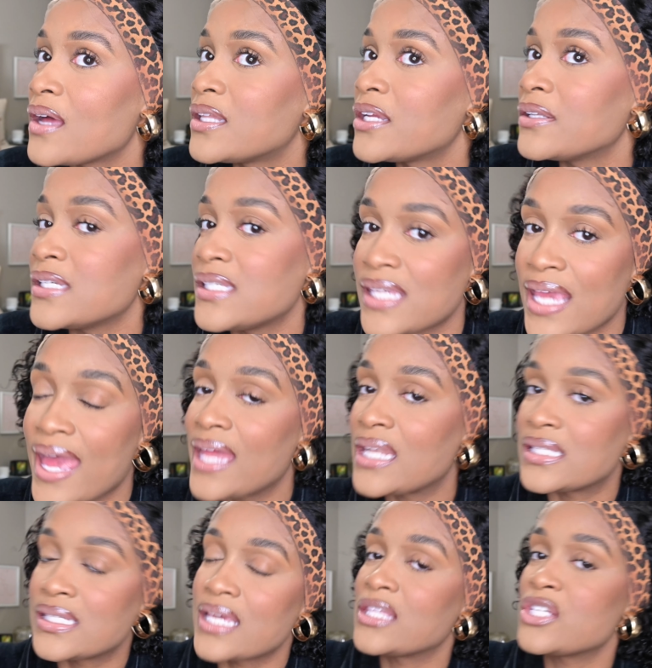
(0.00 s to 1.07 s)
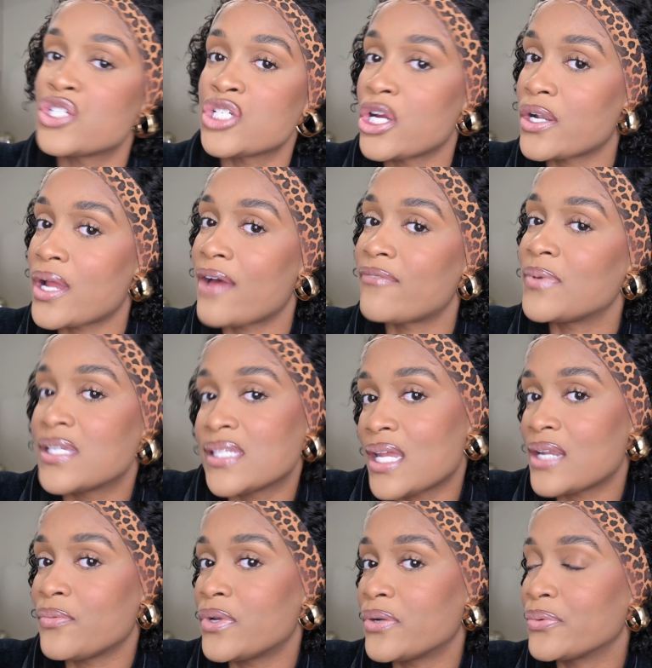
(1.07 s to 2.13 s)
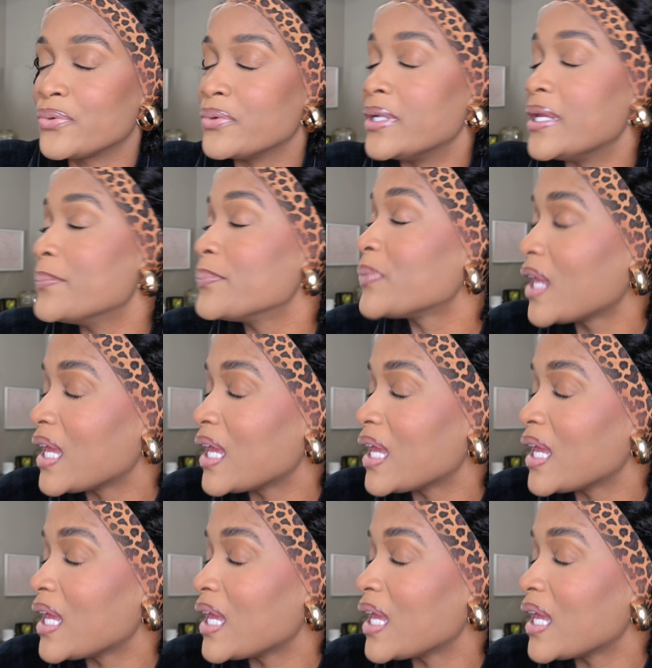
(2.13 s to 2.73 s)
clearly see I had to take the shirt off because I didn't want to ruin it.